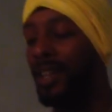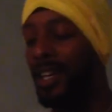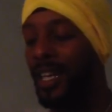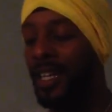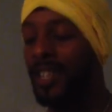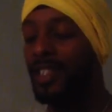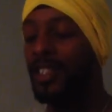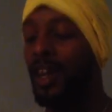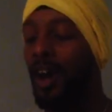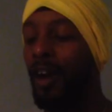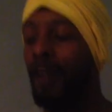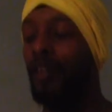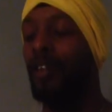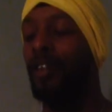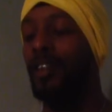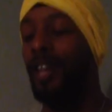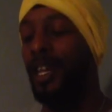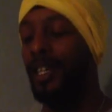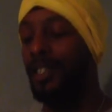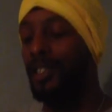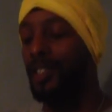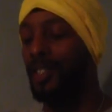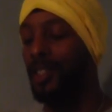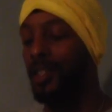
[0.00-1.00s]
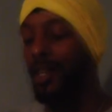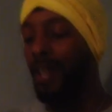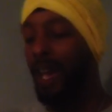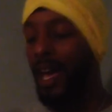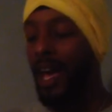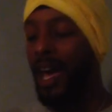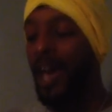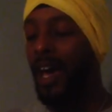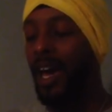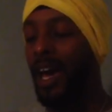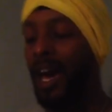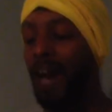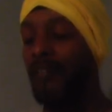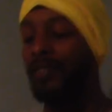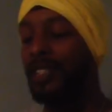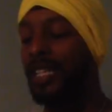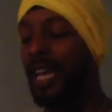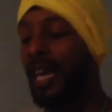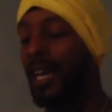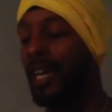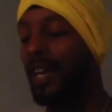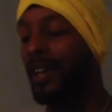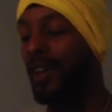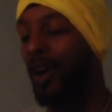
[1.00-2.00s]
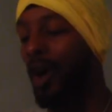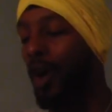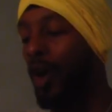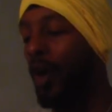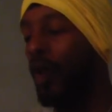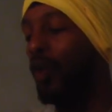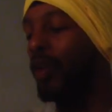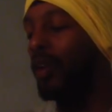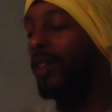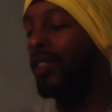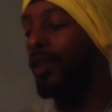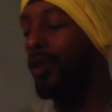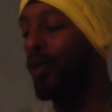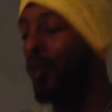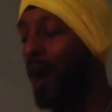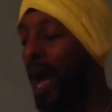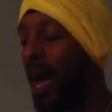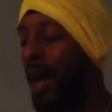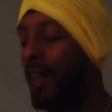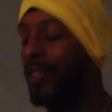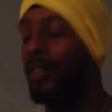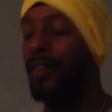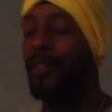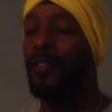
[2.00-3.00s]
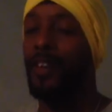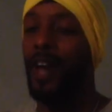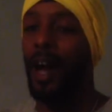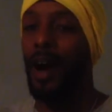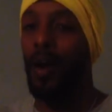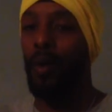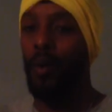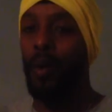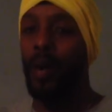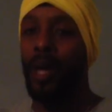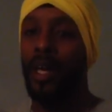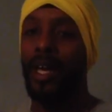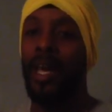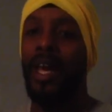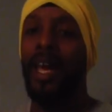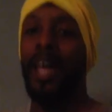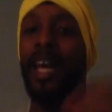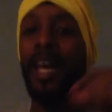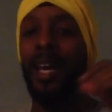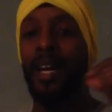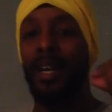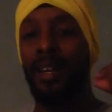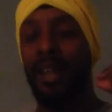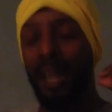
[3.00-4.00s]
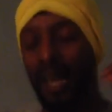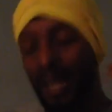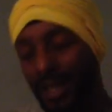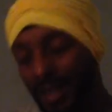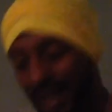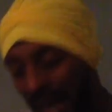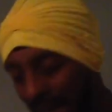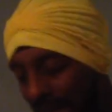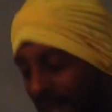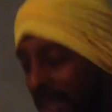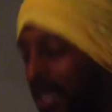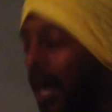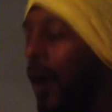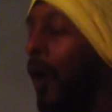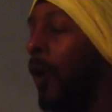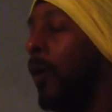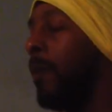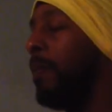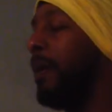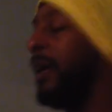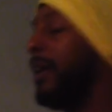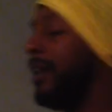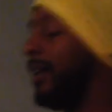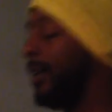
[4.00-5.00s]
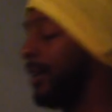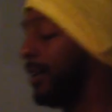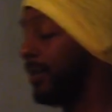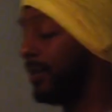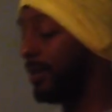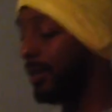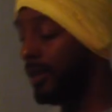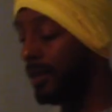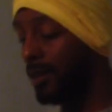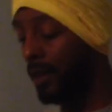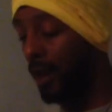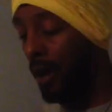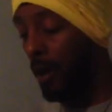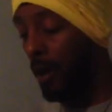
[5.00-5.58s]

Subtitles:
and eternal nature and have taken hold of the wrath of Yahweh in disobedience.